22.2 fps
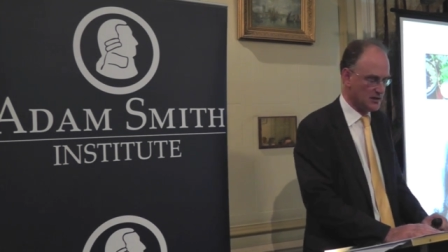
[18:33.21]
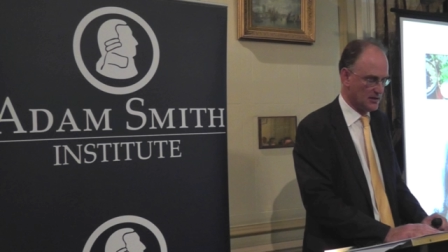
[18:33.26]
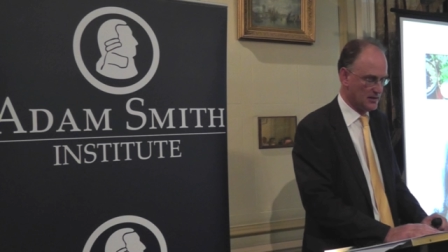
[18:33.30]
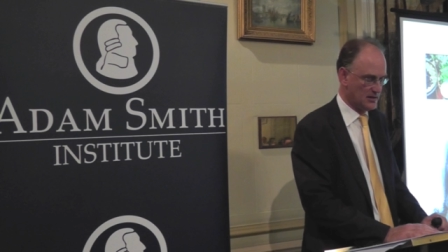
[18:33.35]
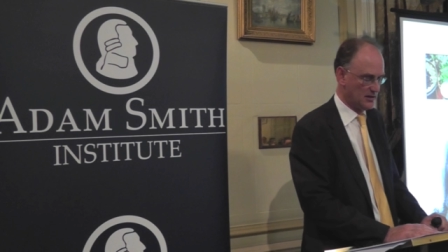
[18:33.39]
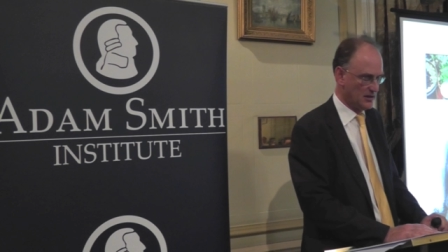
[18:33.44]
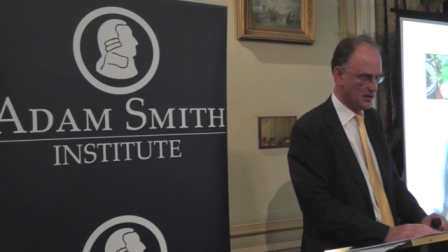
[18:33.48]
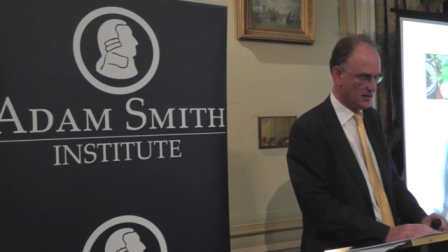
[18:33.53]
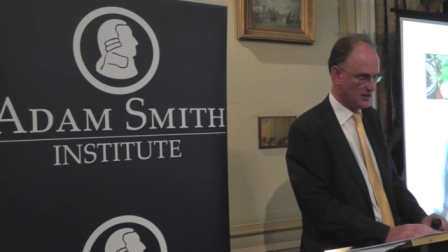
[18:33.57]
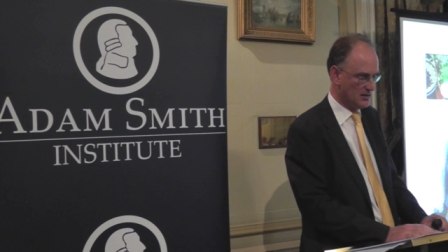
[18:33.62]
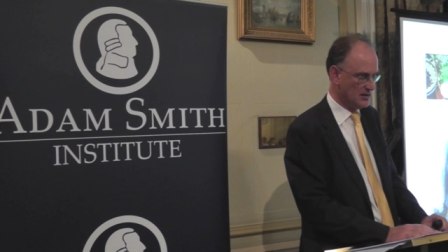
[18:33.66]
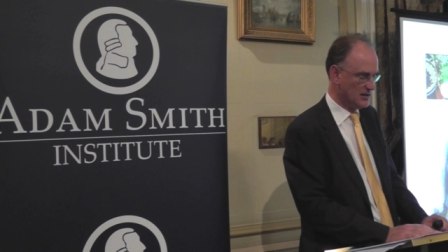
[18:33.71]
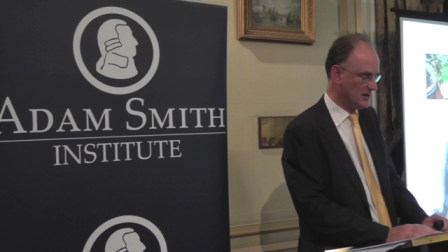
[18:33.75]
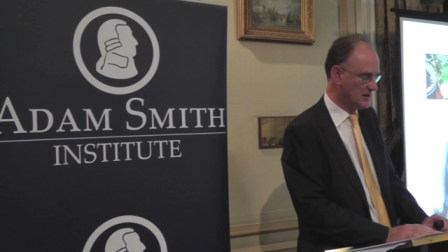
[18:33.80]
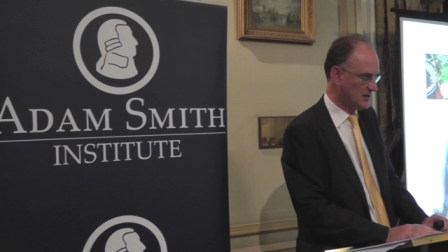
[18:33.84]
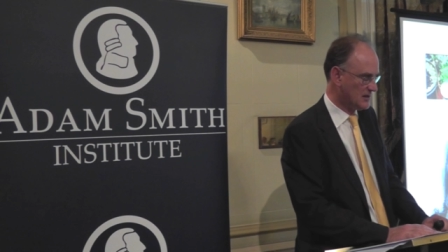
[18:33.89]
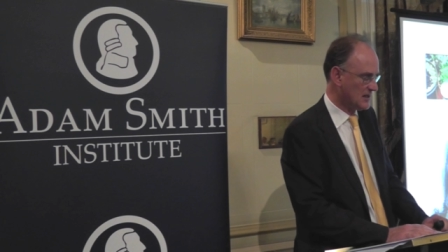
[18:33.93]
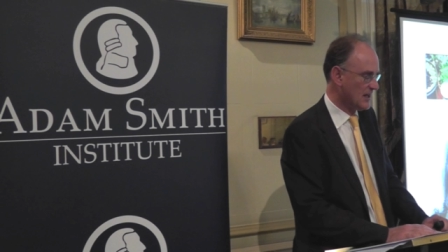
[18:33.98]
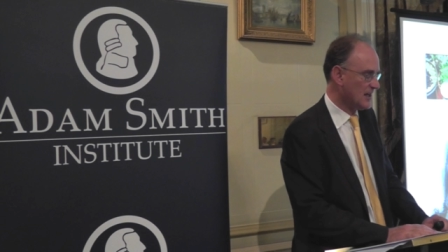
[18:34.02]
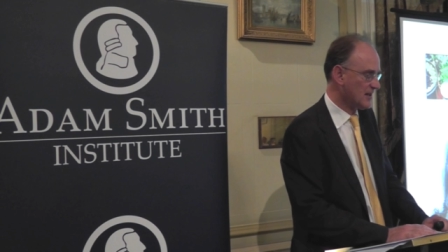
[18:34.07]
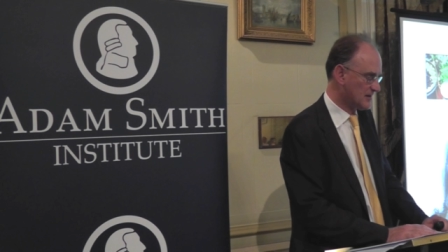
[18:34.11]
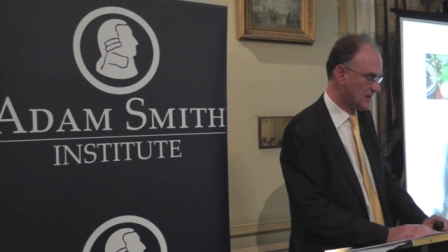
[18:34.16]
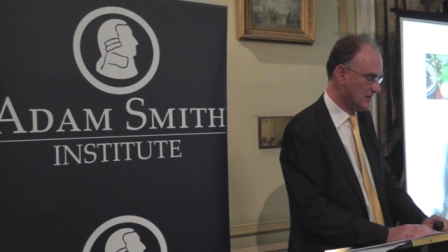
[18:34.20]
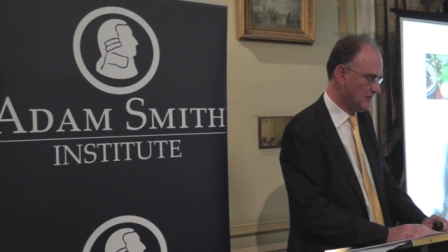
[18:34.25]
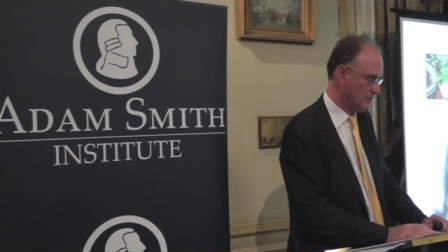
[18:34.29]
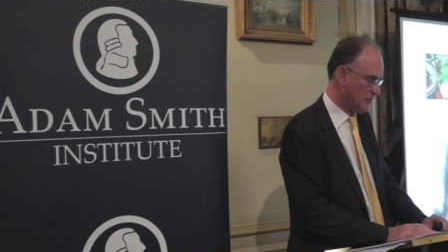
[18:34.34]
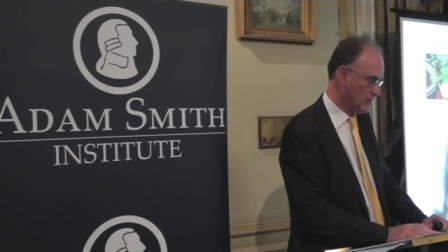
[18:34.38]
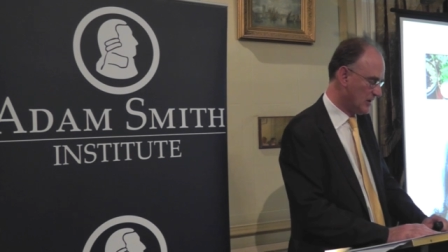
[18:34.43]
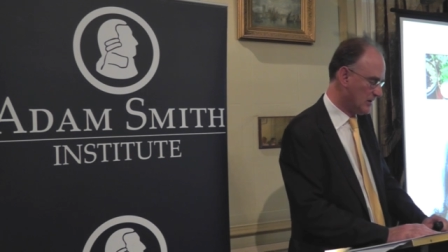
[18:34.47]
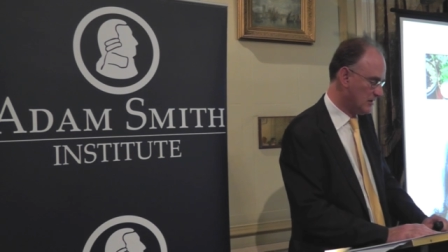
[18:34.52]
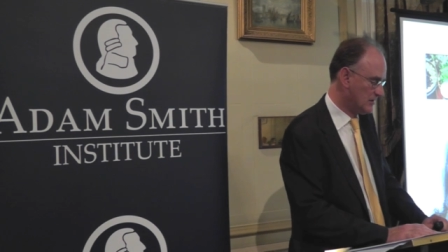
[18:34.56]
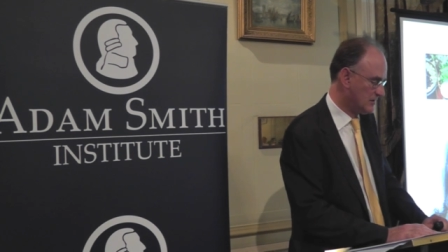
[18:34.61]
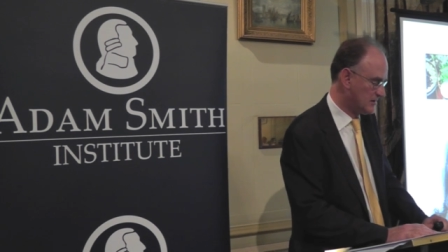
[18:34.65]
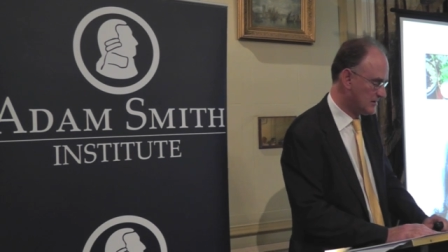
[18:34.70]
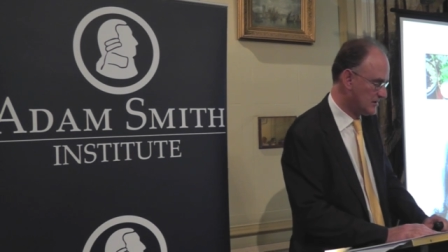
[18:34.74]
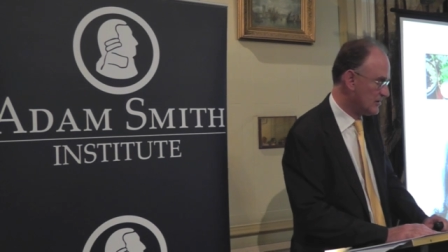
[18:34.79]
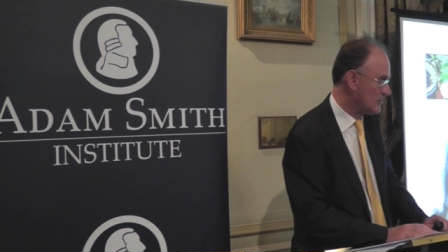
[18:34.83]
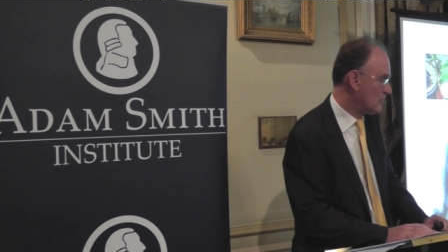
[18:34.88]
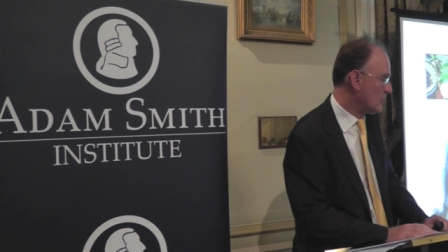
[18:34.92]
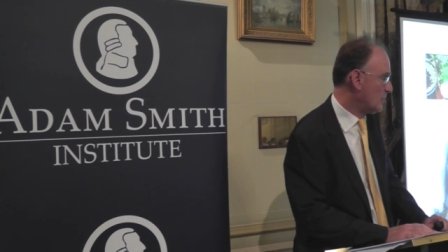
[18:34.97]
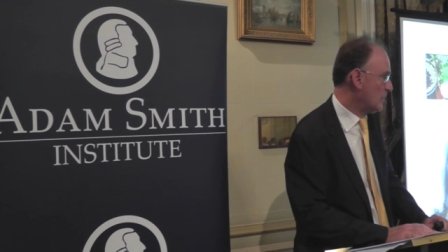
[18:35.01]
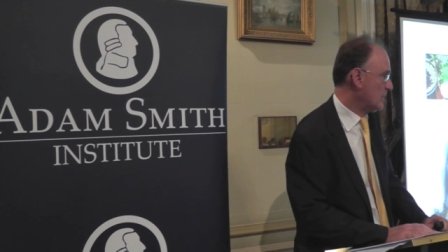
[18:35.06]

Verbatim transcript: that certain insects and birds do,